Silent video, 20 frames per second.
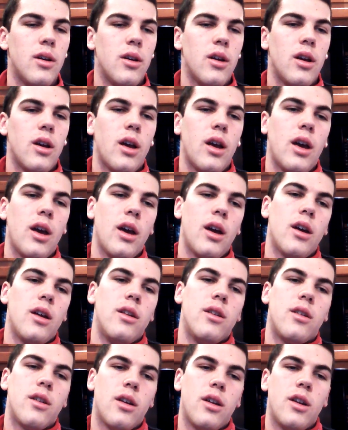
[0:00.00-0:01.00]
And
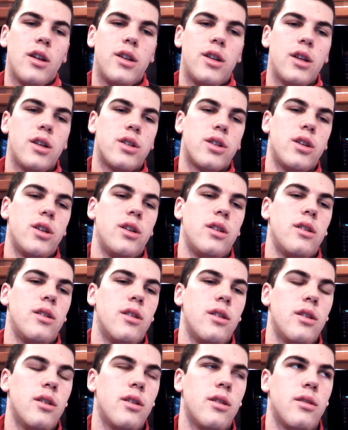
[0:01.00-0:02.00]
in addition,
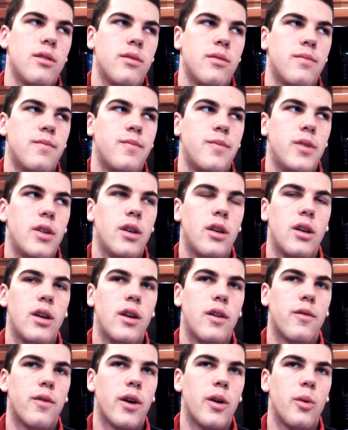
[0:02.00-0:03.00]

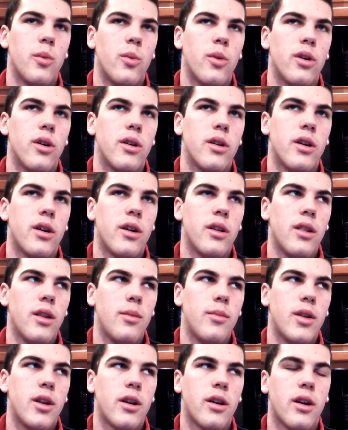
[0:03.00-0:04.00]
if I were to unlimit
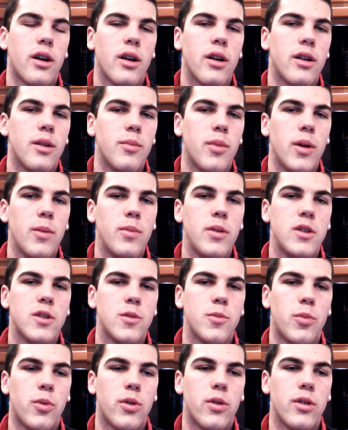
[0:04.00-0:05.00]
a card, it might be
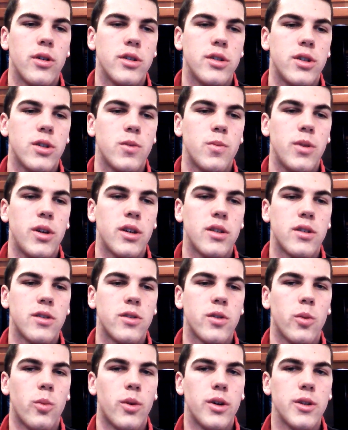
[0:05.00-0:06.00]
Spore, just because it's a
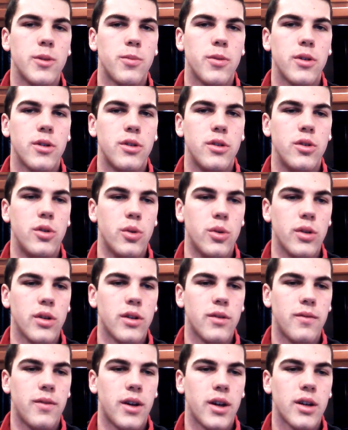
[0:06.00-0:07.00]
once per duel
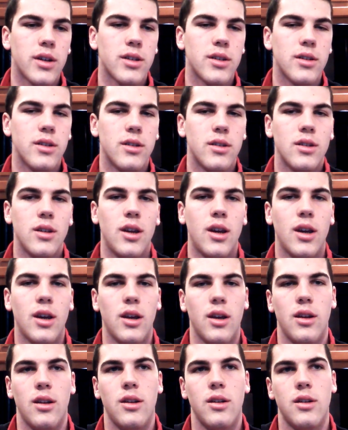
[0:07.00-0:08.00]
effect,
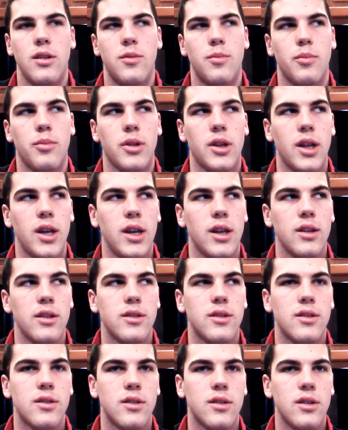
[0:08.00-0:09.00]
and
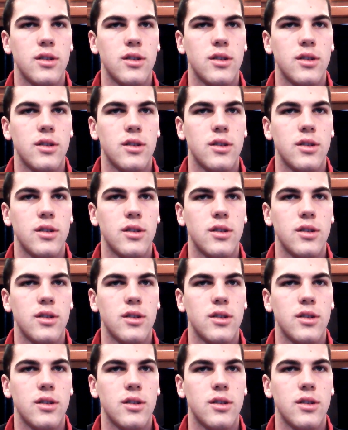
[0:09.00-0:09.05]
plants